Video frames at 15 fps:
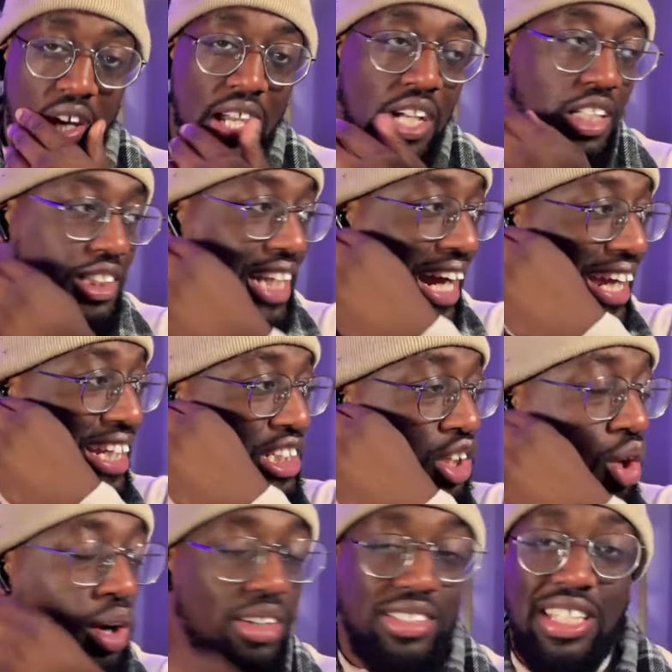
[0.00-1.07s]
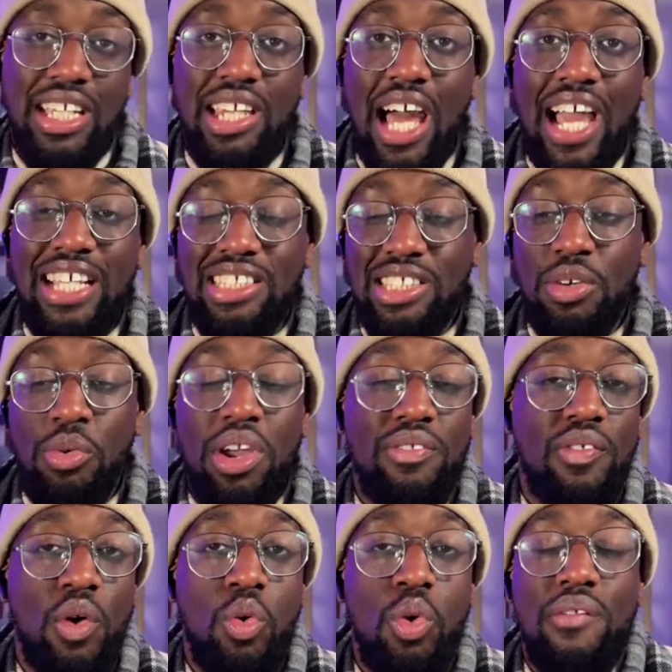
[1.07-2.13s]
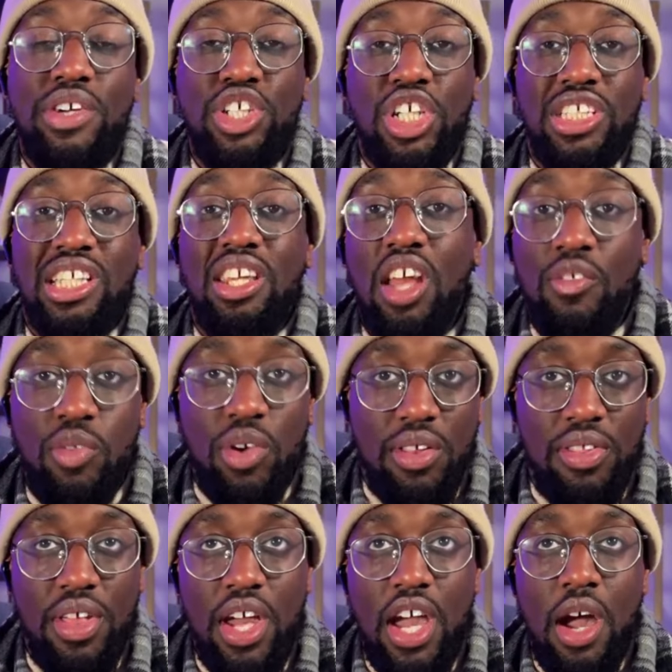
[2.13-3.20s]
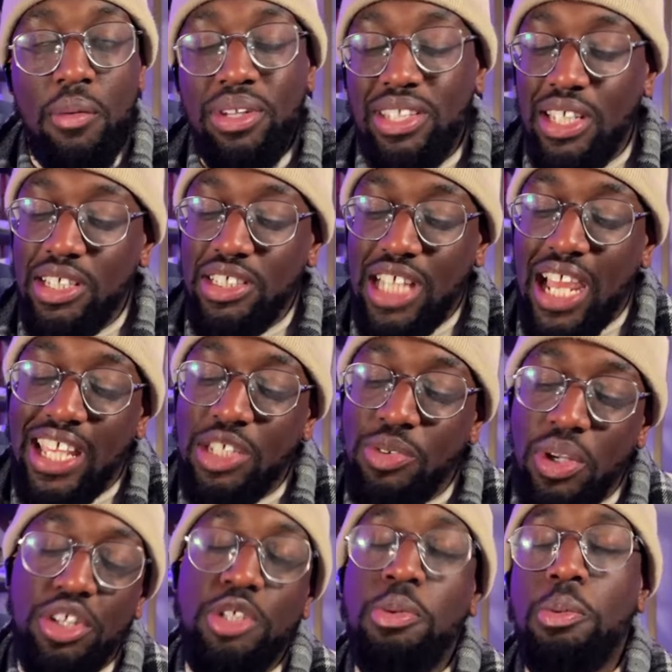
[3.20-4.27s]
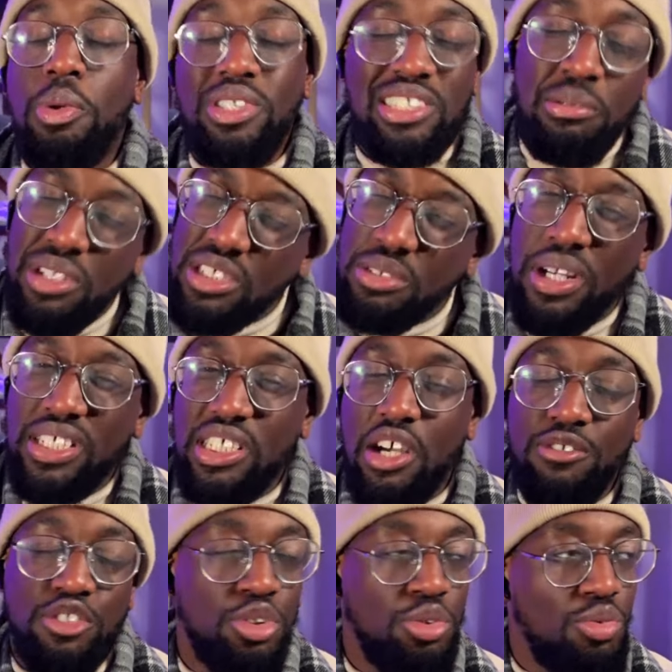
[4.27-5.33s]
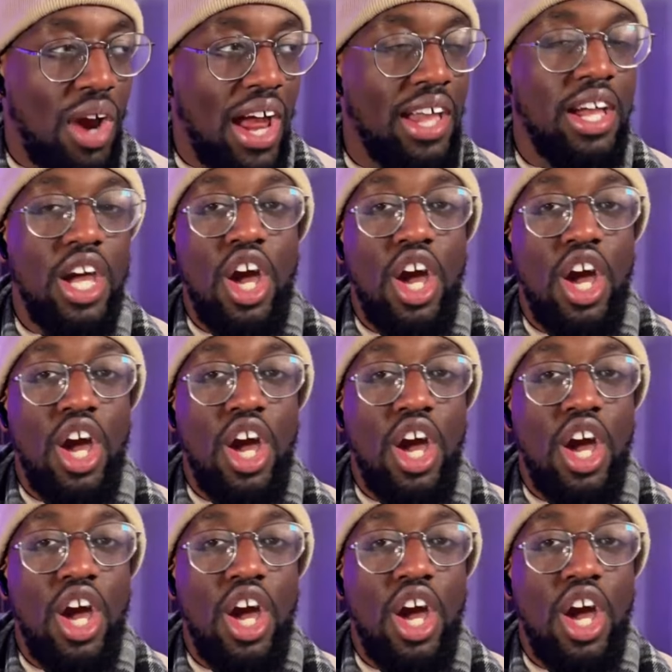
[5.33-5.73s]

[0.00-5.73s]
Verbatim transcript: Jackie's loyalty lies with whoever she's in love with. You see, Jackie's one of those people, similar to myself too, right?